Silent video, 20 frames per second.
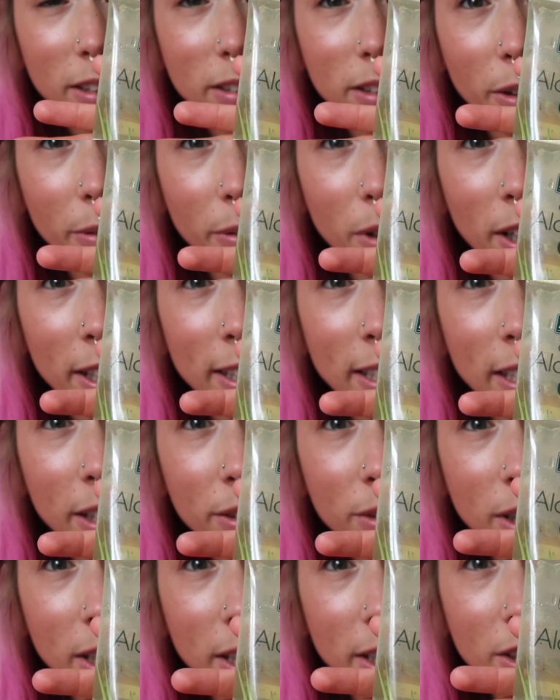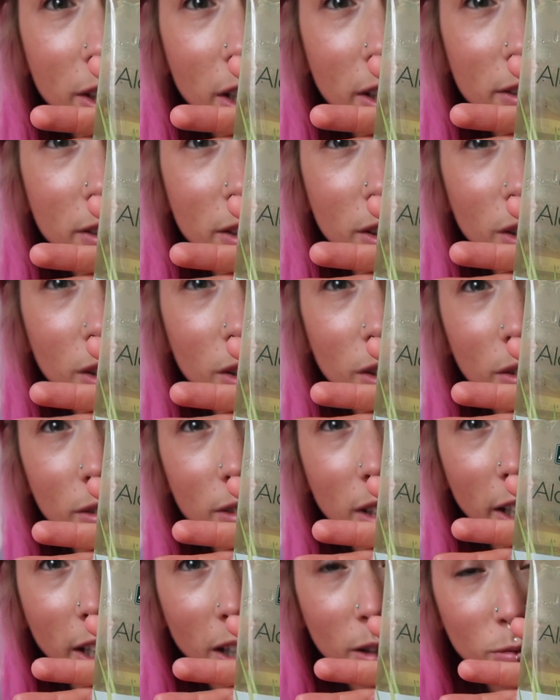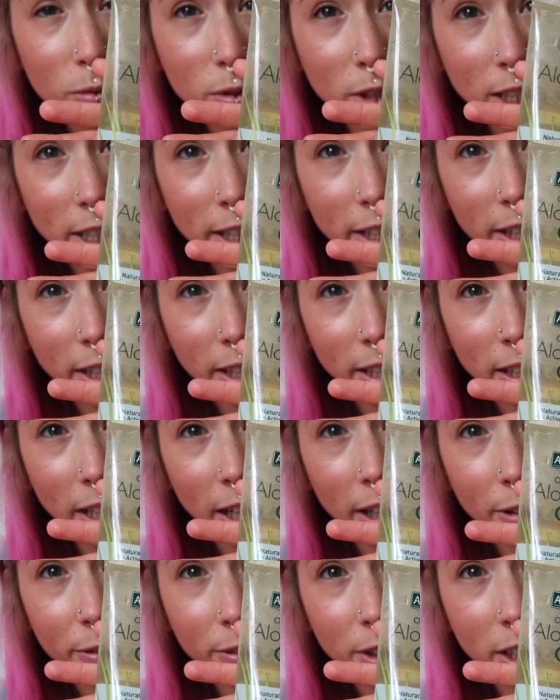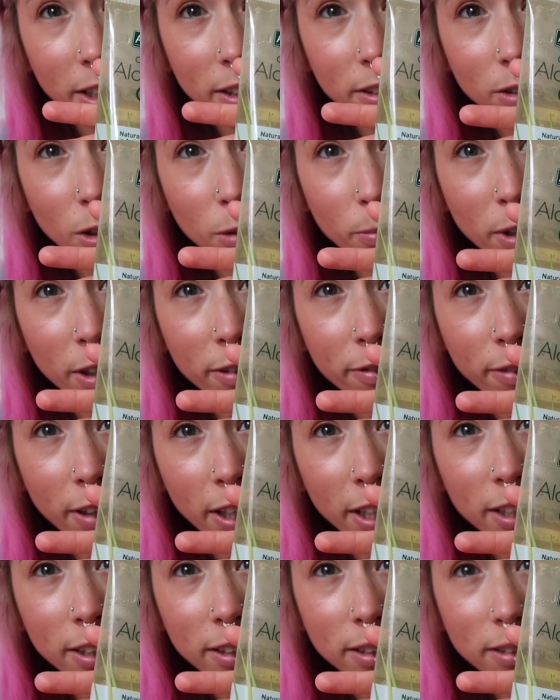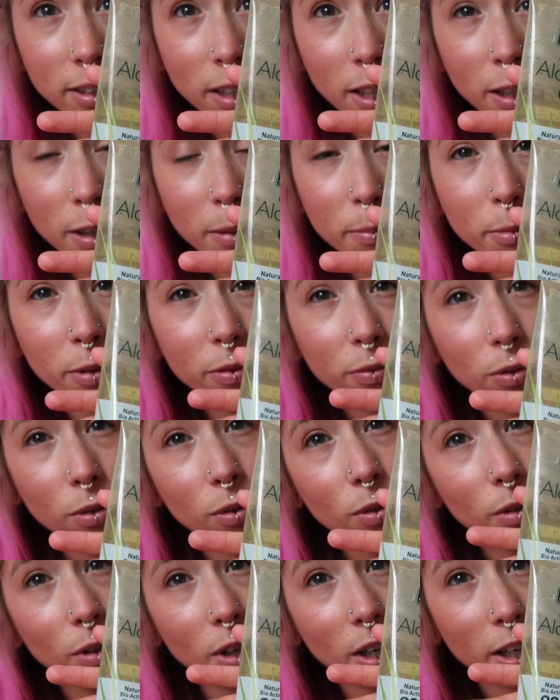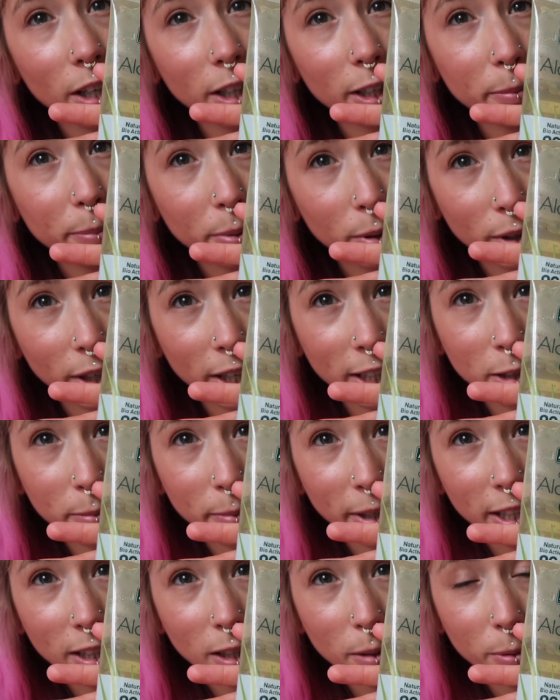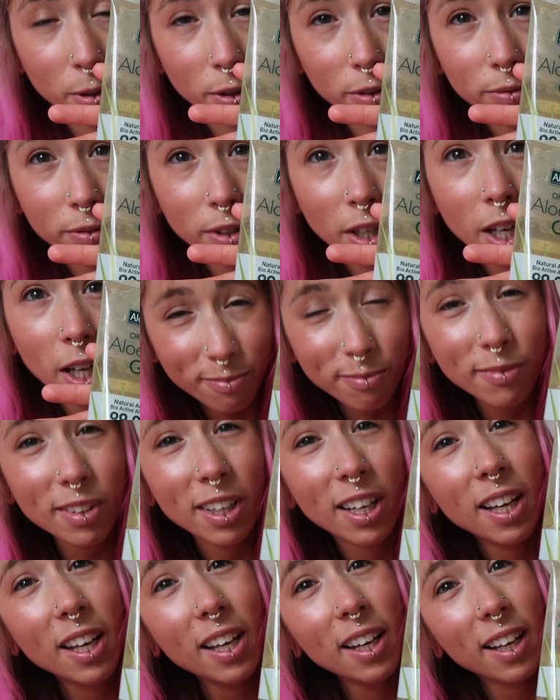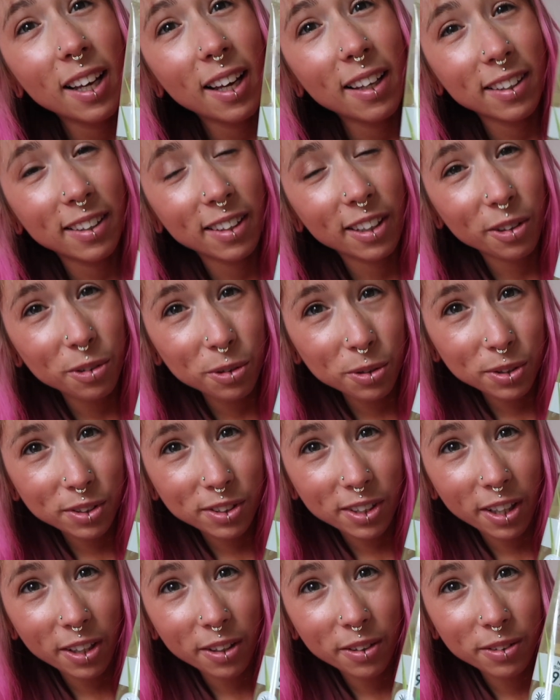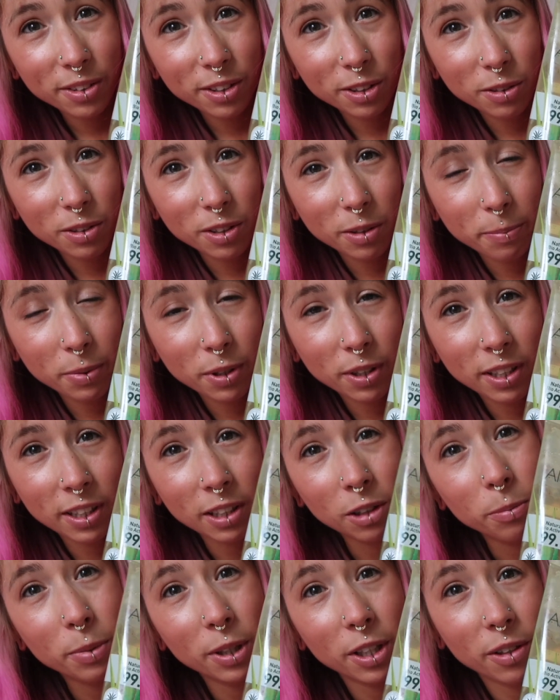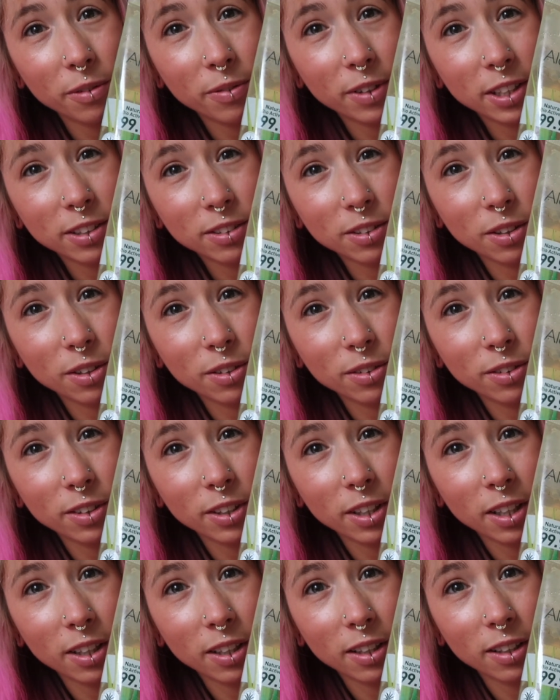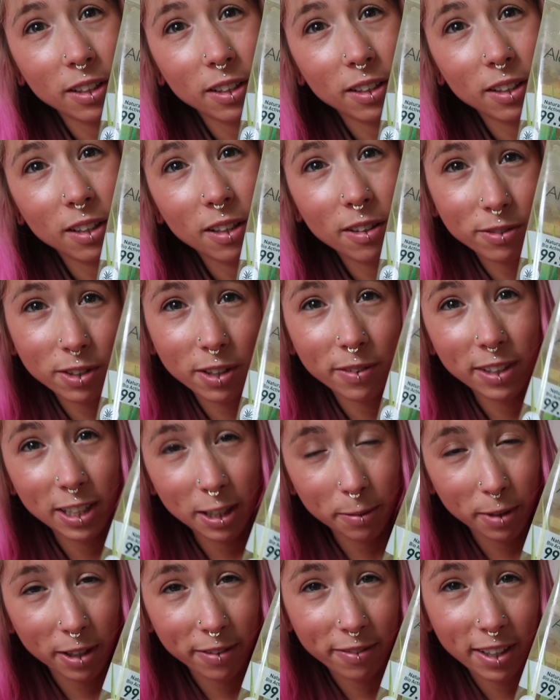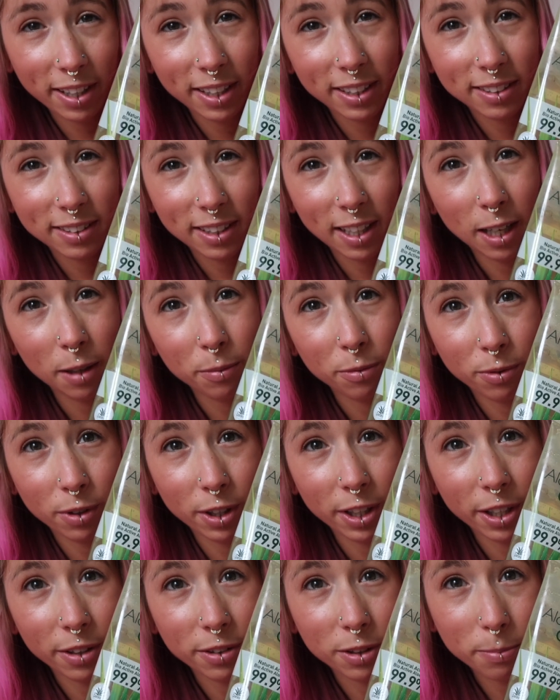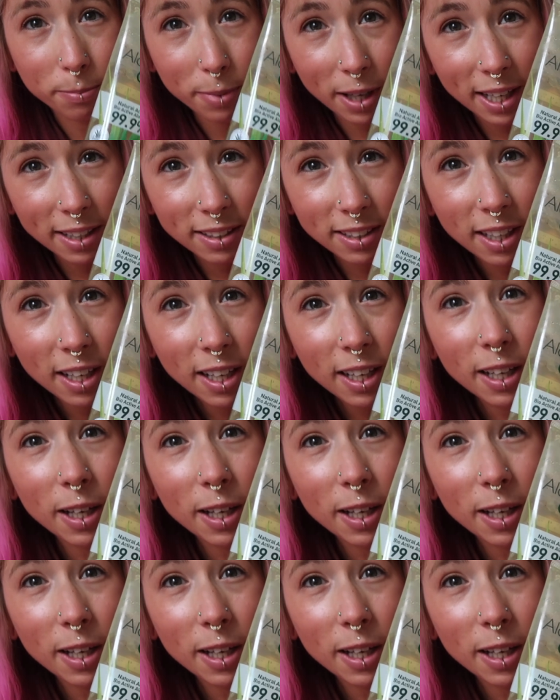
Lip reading: So I literally just use like a really thin layer of this on my face before I put any makeup on. And then I also just put a little bit of this on after I've cleaned my face before I go to bed.